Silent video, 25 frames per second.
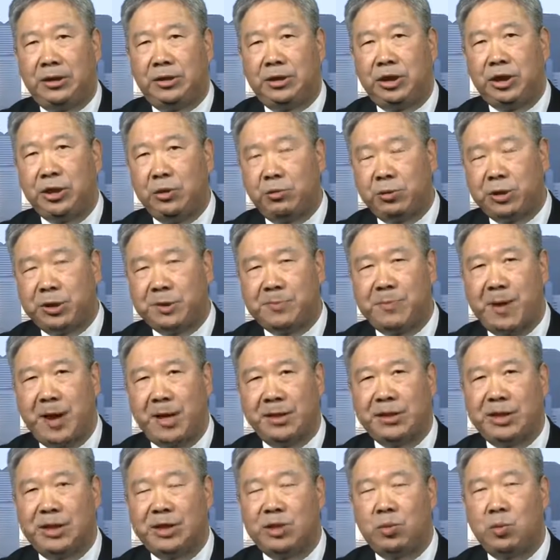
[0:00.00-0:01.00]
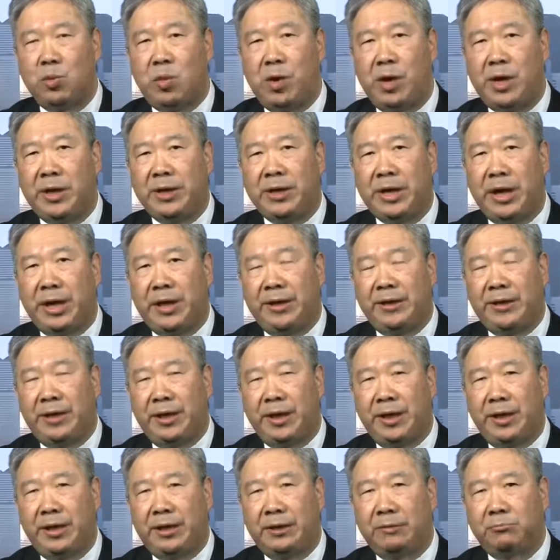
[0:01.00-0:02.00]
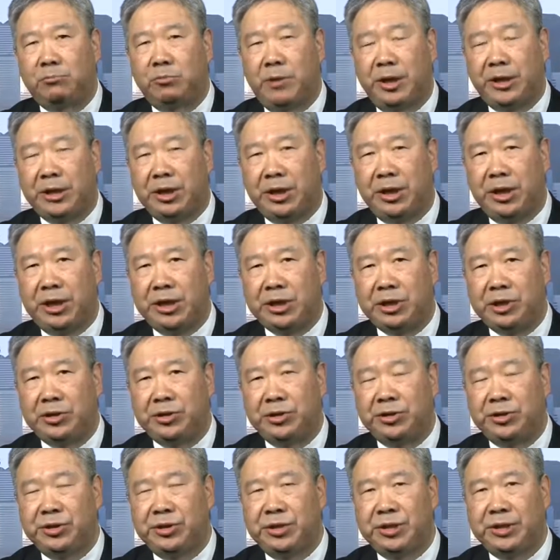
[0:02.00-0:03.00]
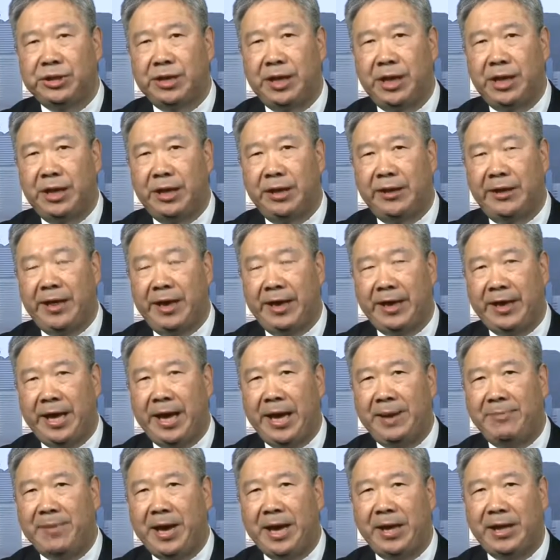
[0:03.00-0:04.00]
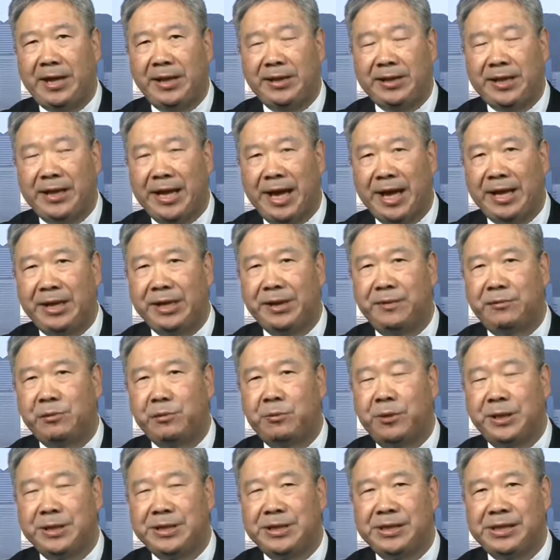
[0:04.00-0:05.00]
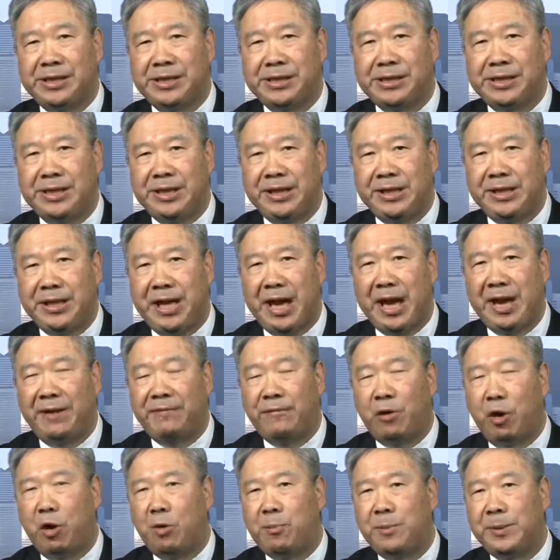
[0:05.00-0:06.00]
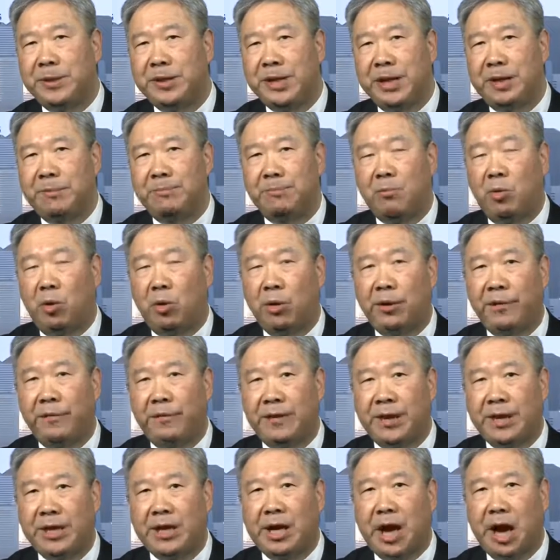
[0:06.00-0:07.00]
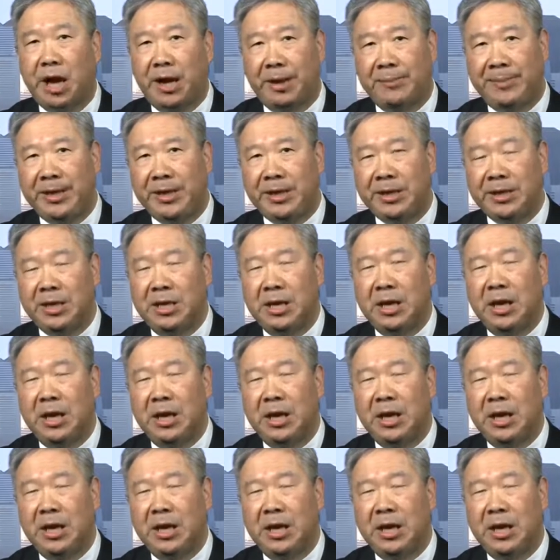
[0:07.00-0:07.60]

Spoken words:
Two responses. One, the regulations that came out at the end of 2016 have opened up more of the economy.